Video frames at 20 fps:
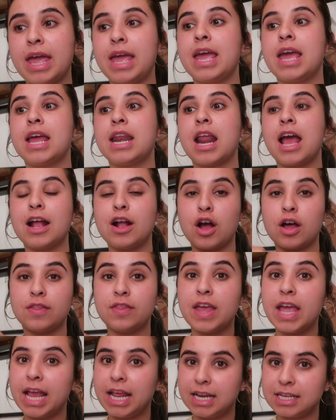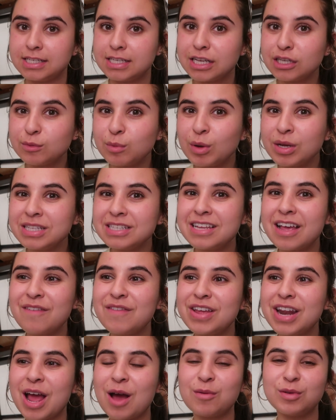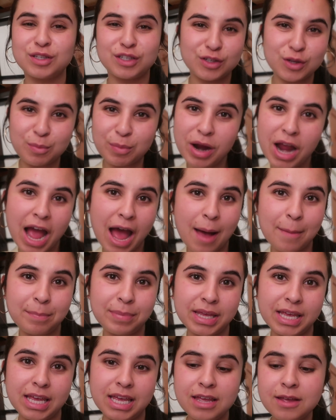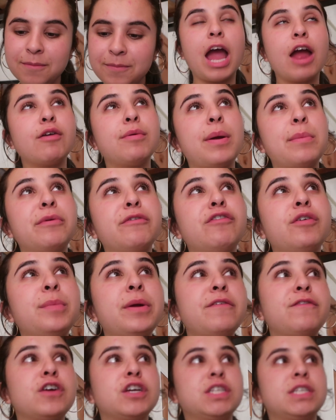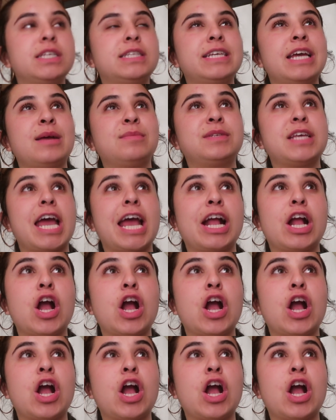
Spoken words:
and I got the 86.7. I was super happy. I remember for my first attempt, I